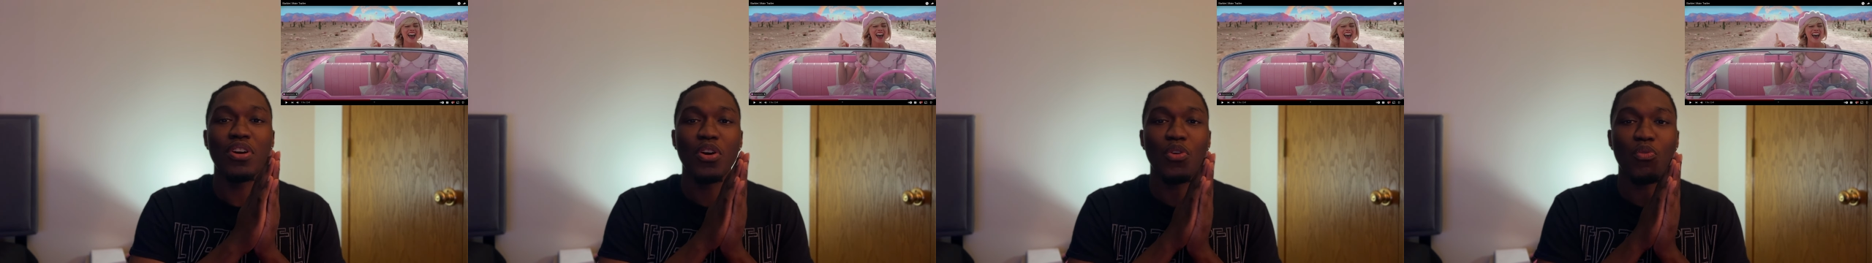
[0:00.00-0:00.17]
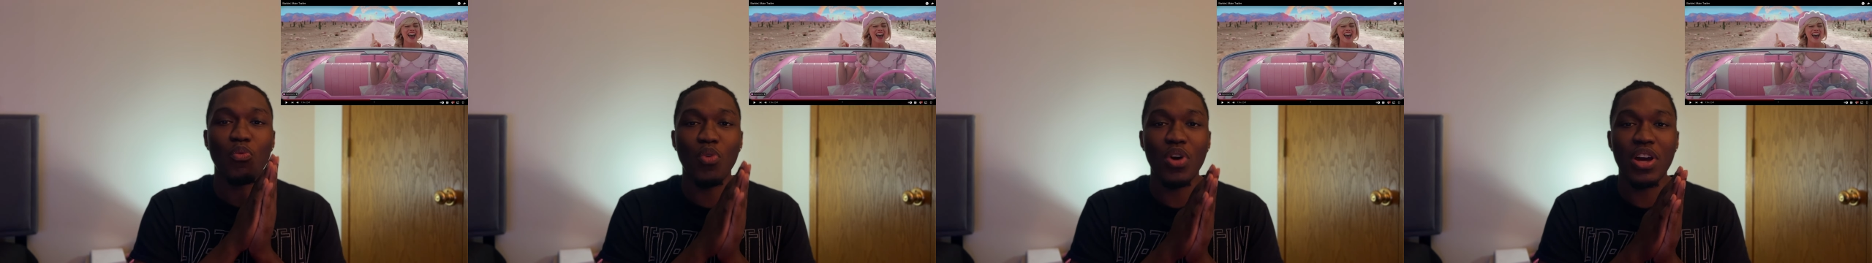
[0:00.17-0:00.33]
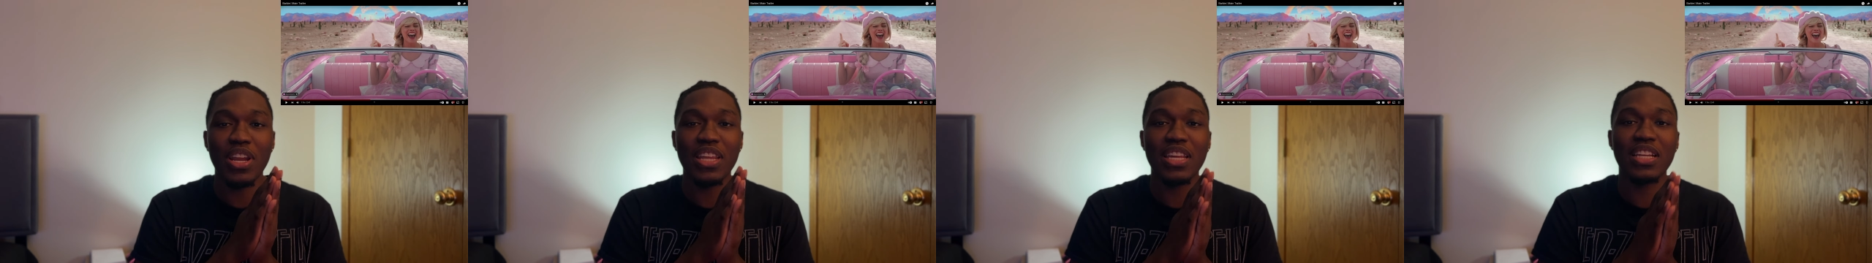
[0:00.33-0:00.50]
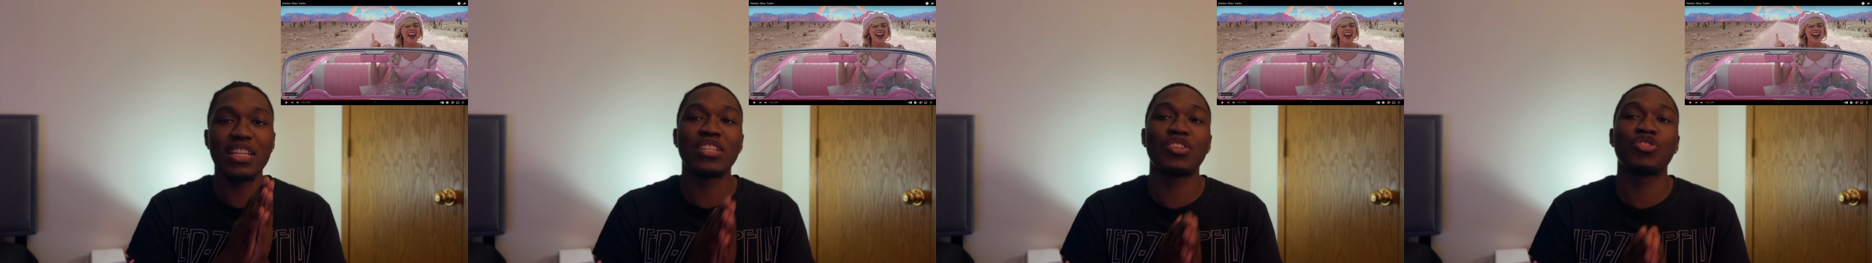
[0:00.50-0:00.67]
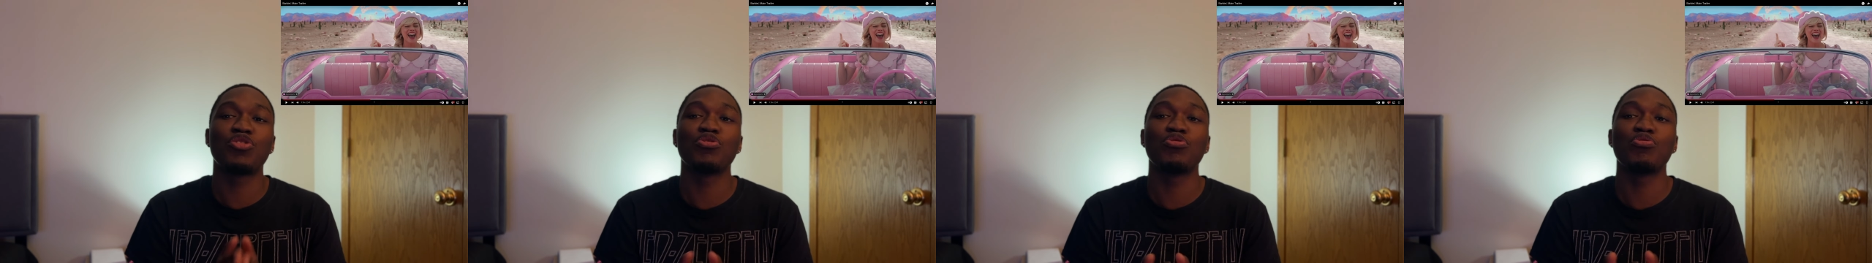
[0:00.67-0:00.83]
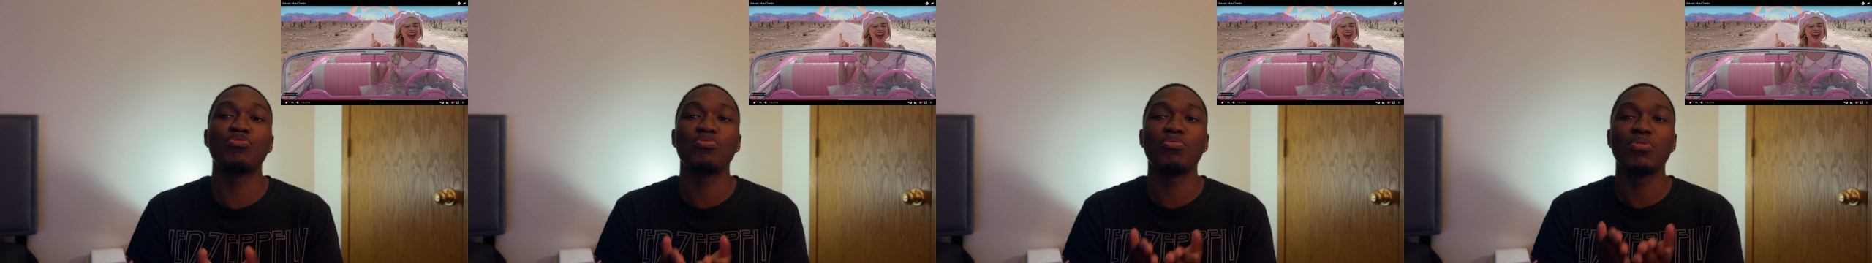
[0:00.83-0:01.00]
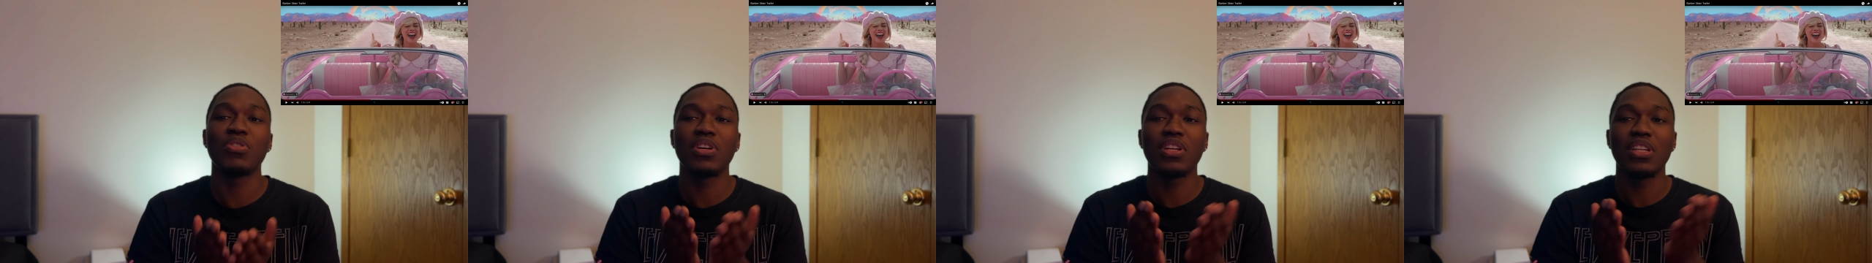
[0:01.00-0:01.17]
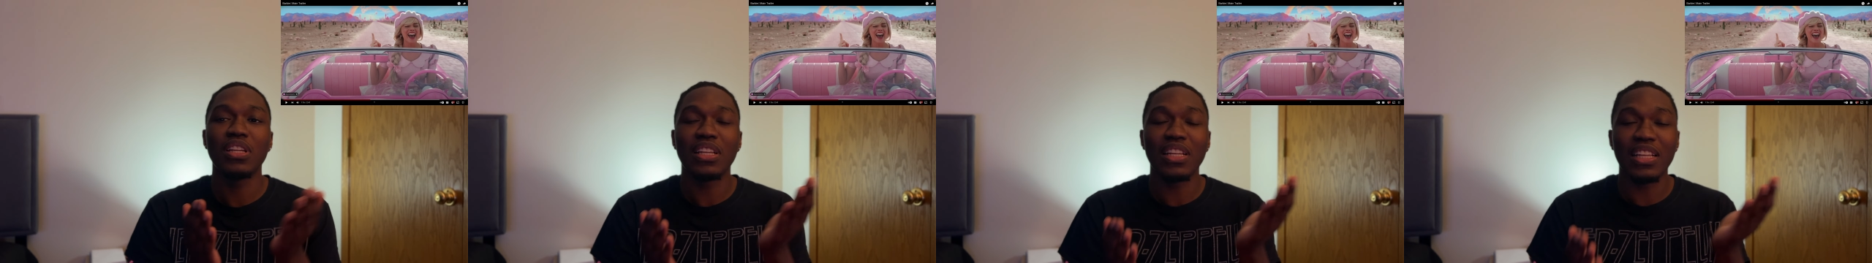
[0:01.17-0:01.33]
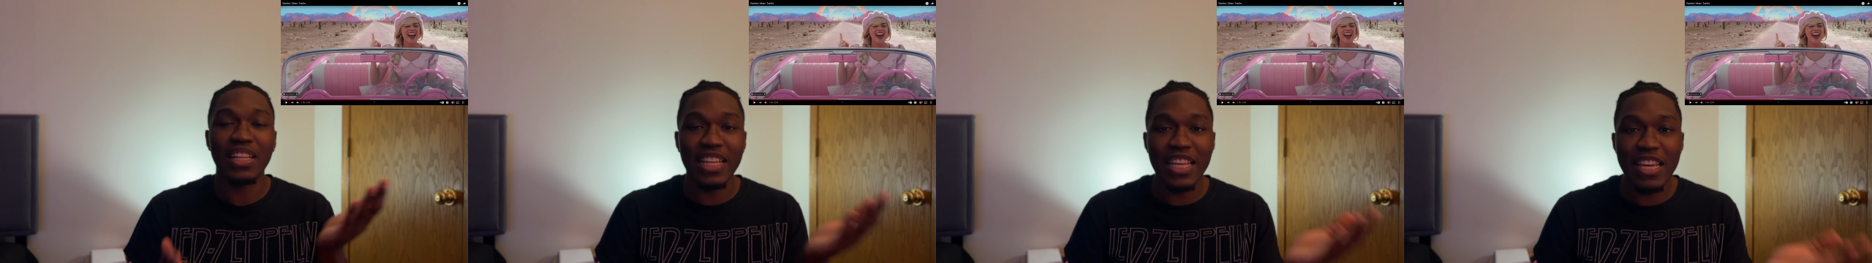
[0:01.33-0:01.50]
wanting to
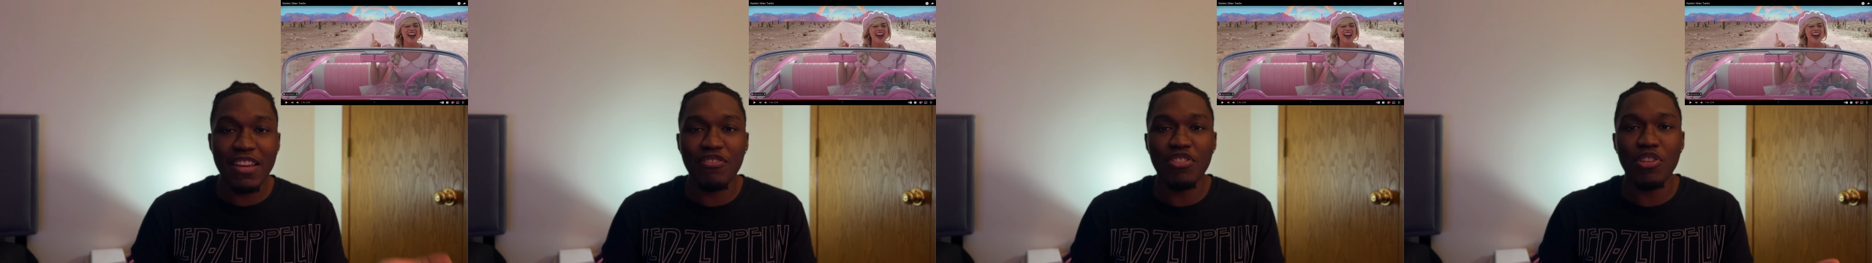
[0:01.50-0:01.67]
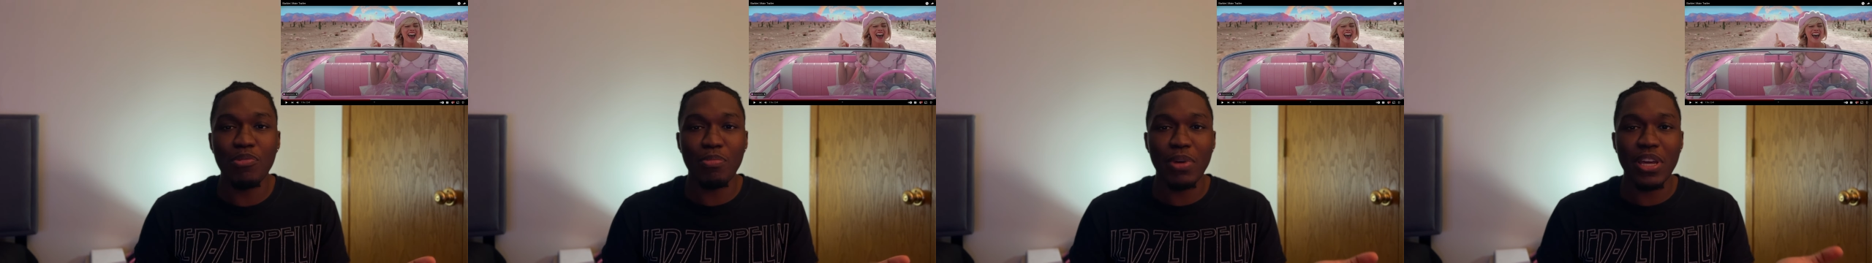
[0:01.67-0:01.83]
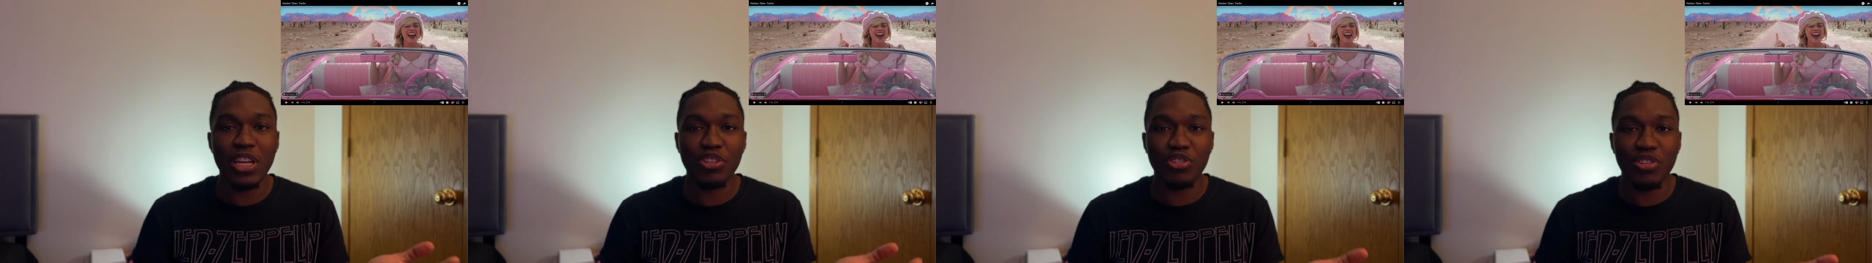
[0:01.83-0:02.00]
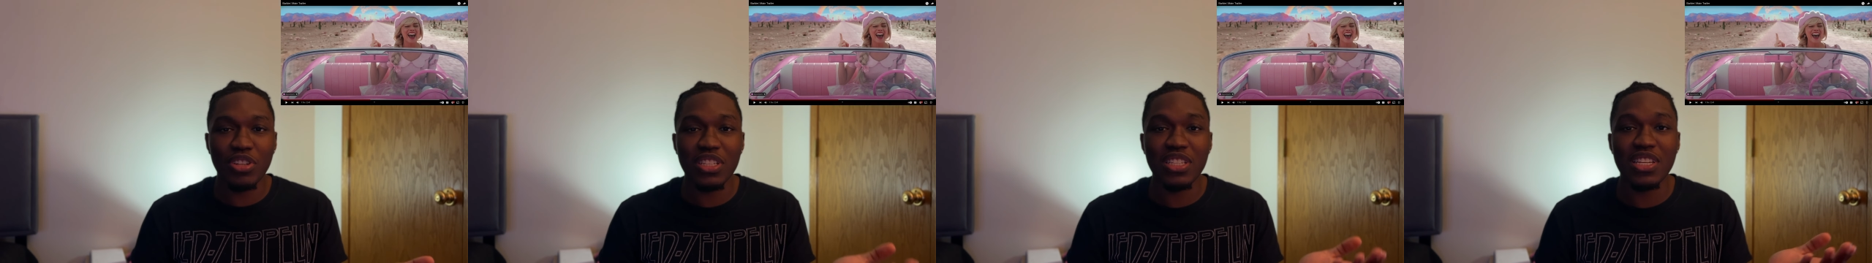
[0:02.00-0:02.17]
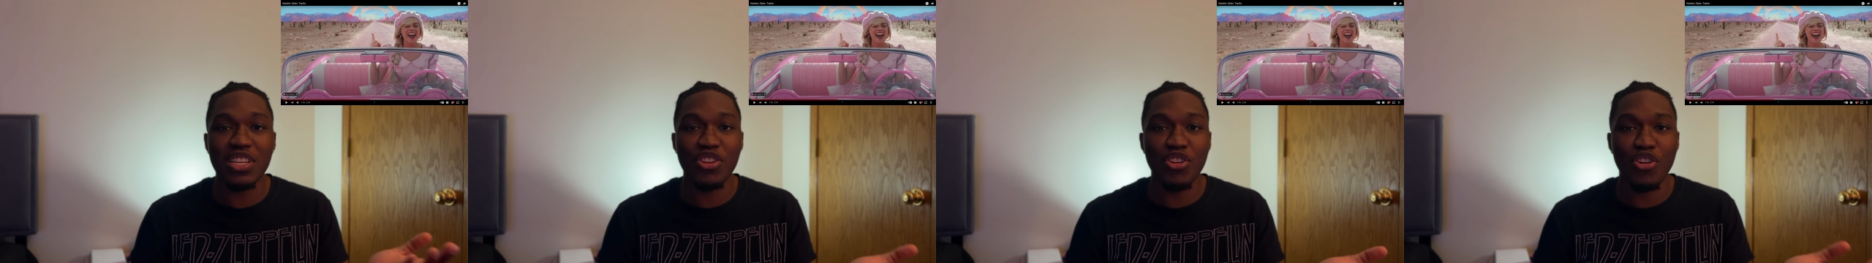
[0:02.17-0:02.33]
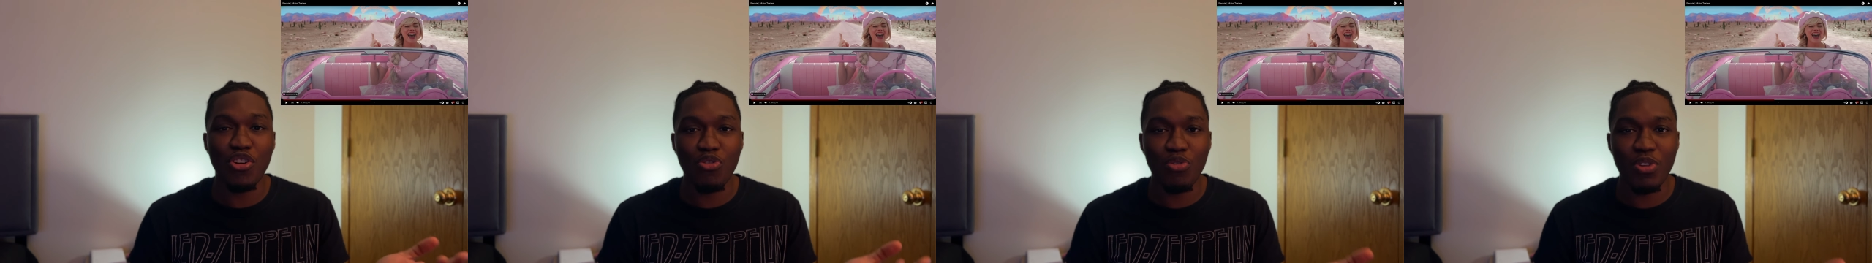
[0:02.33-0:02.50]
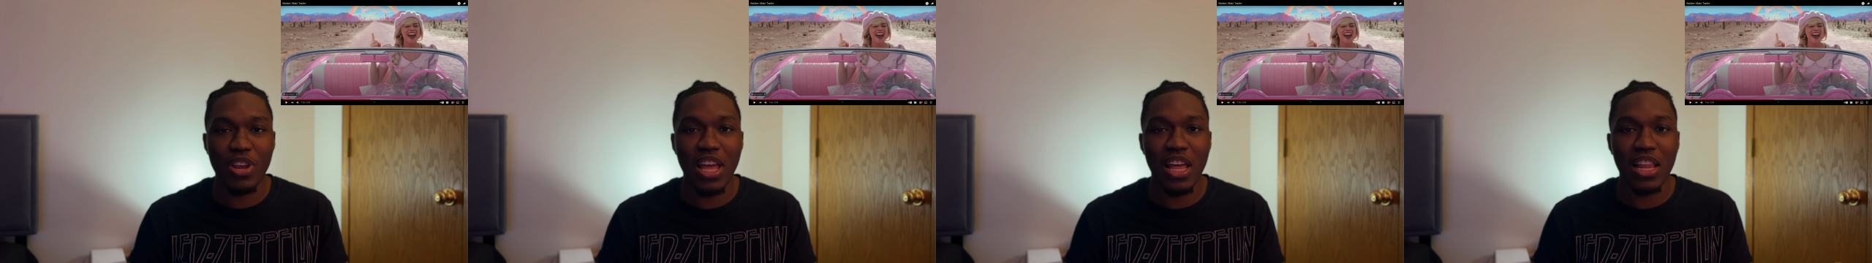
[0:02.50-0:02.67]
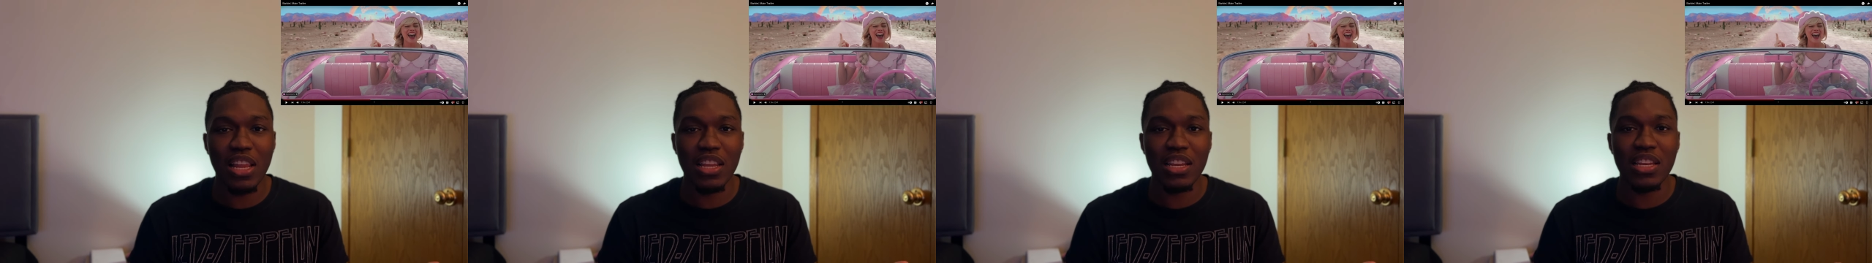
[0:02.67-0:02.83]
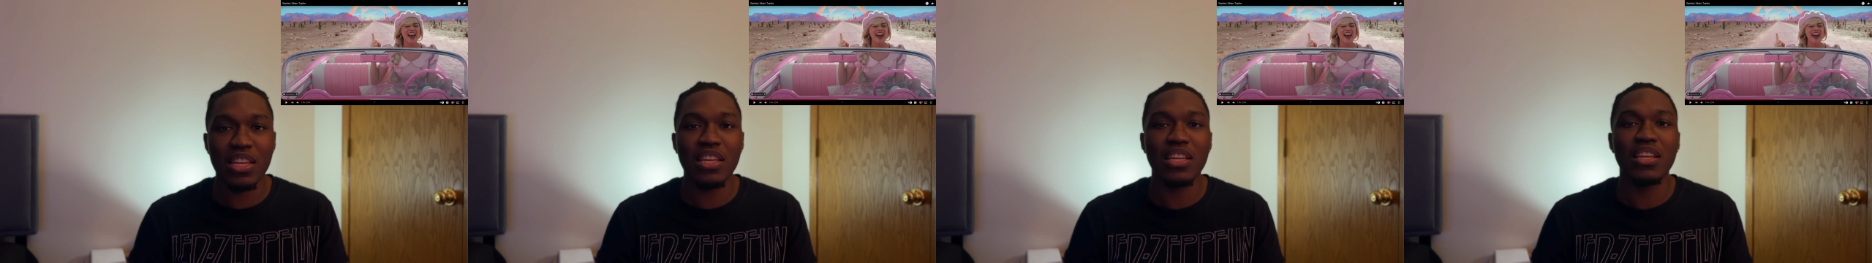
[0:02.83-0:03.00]
leave the matrix and know
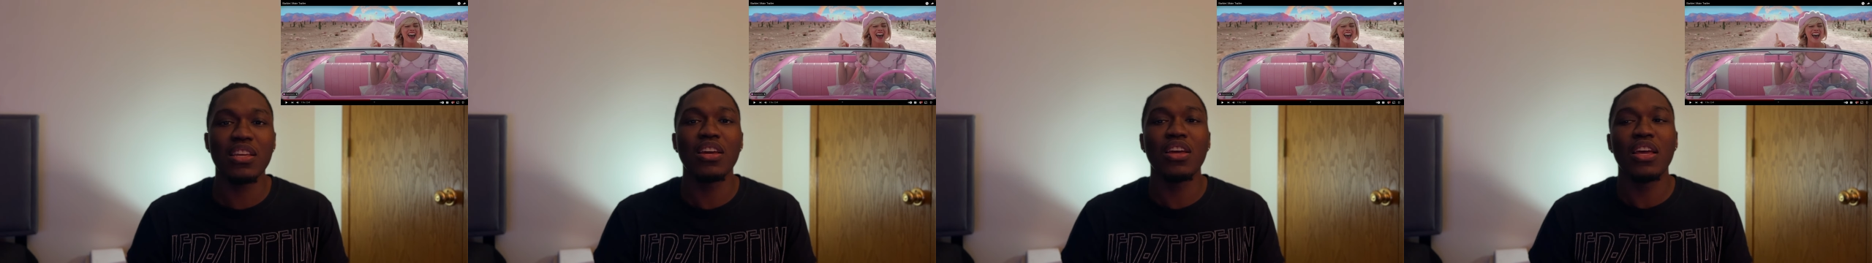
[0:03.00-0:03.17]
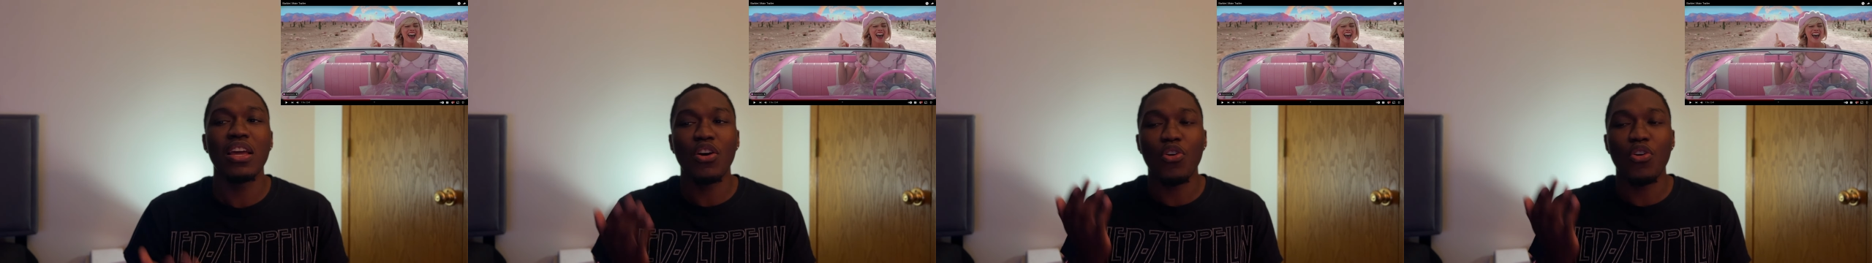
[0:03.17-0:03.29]
reality